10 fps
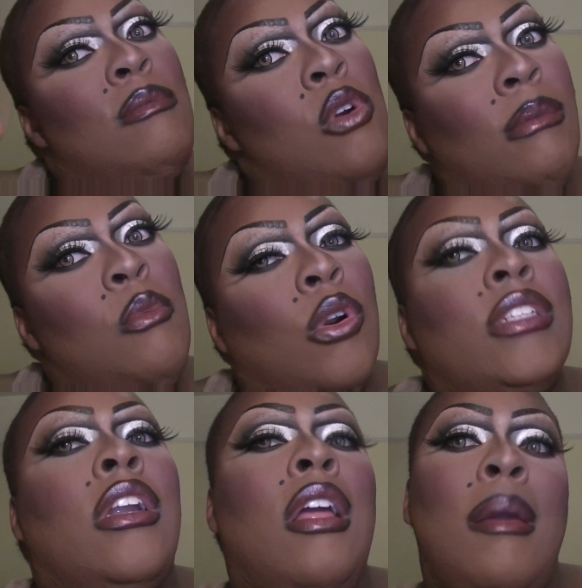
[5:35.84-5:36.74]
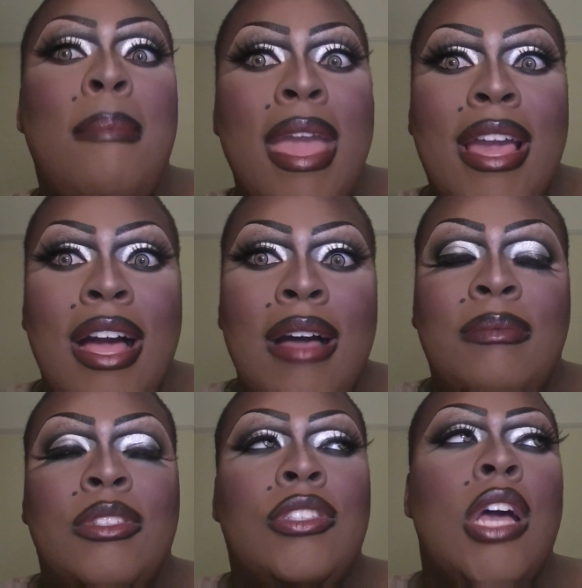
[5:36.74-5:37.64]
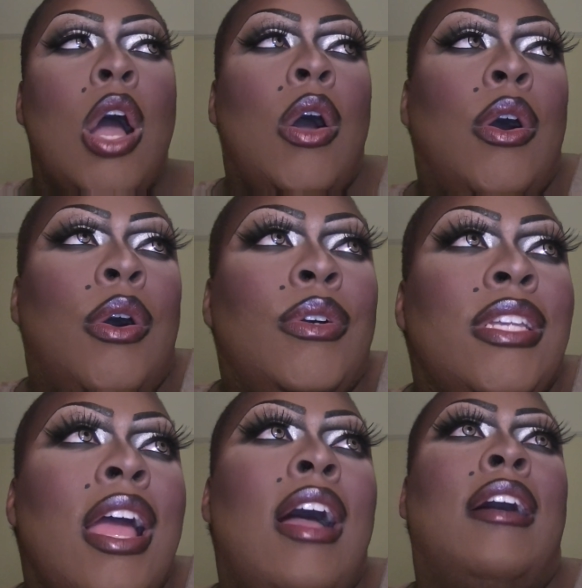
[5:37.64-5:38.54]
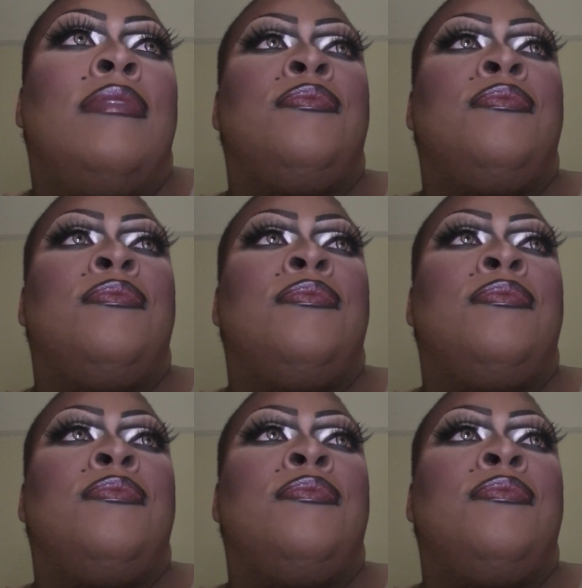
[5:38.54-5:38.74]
and more and more makeup. So, yeah.